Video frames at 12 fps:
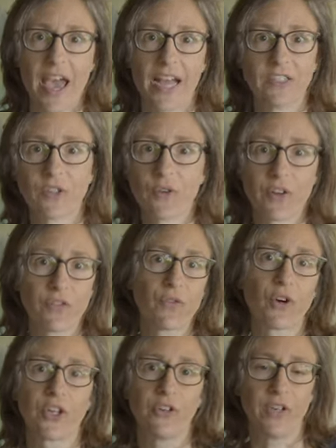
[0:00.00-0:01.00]
And so
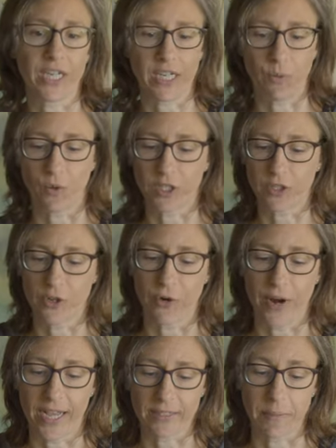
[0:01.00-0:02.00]
therefore you need what's
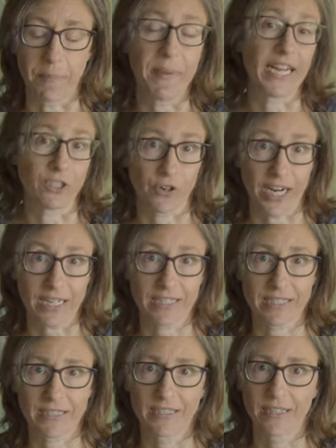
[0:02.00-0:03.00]
known as a
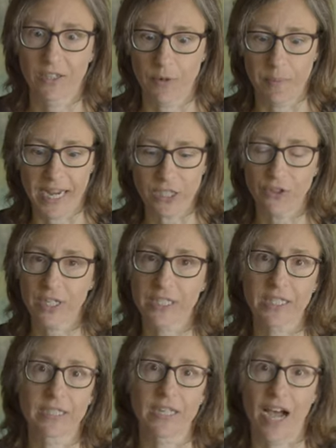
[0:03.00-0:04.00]
matrix. Your
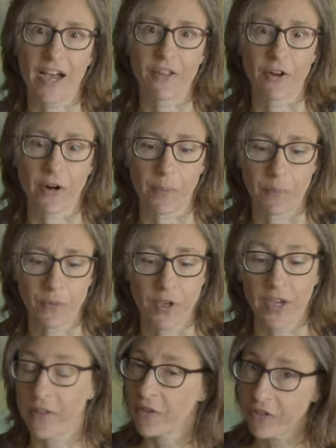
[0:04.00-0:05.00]
matrix is either,
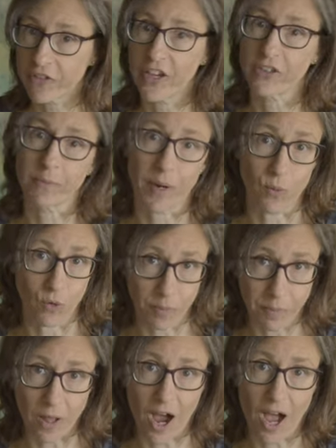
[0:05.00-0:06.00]
in this case, my
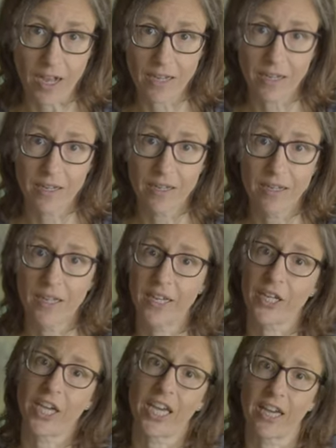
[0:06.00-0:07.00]
wood block.
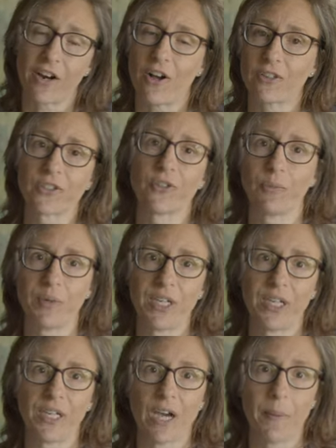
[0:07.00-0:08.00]
It can also
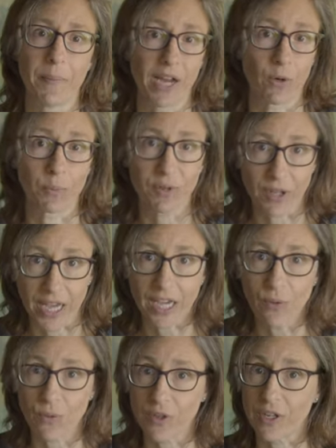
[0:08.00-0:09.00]
be a metal
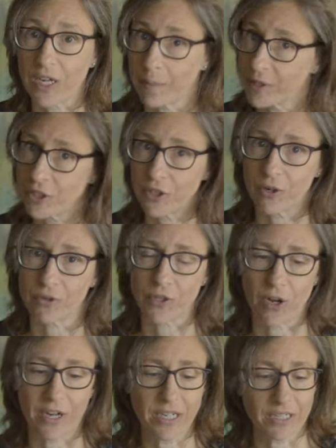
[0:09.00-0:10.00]
plate where the image goes
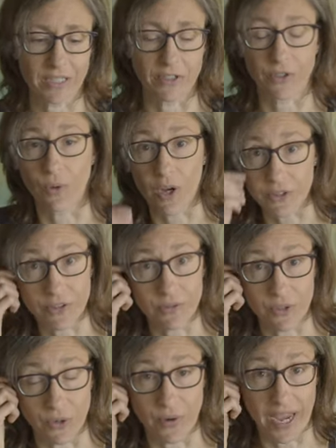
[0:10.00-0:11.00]
on, because I do also
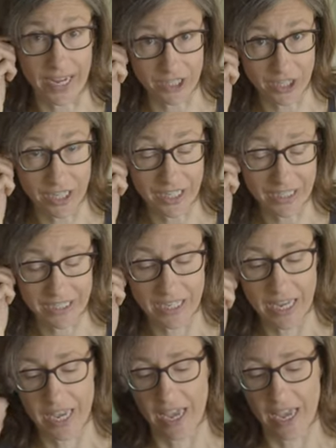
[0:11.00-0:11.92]
do etchings.